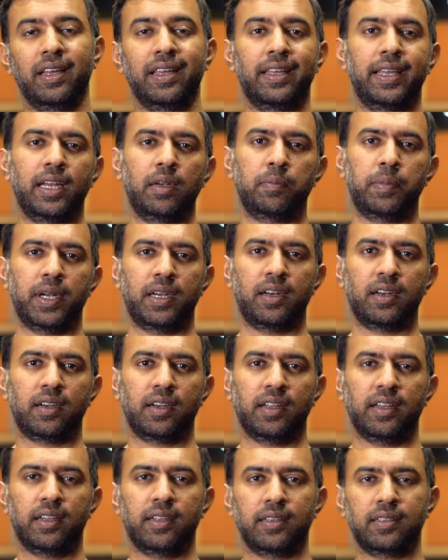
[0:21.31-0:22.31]
get better
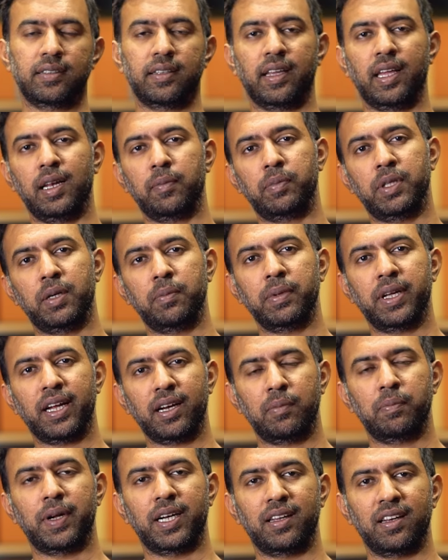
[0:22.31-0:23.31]
clients, help them
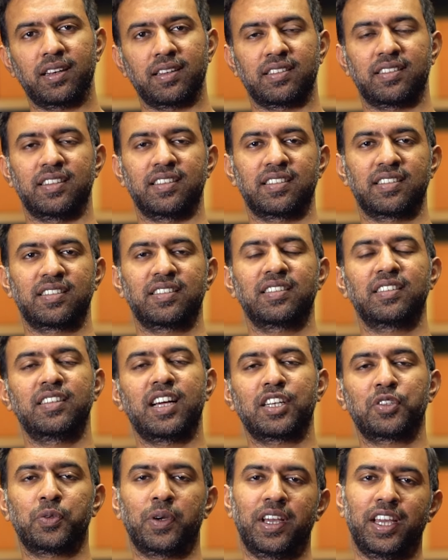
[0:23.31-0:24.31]
get better results.
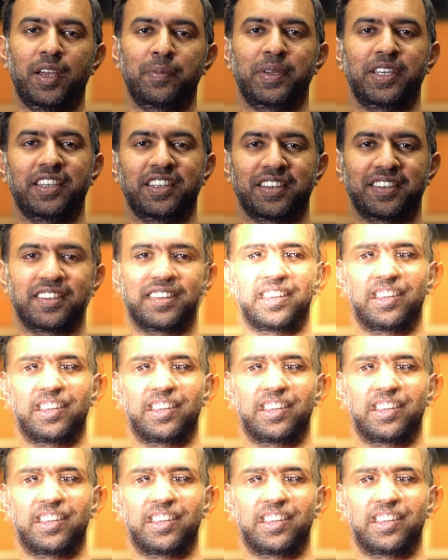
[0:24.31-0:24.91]
That's why I'm here.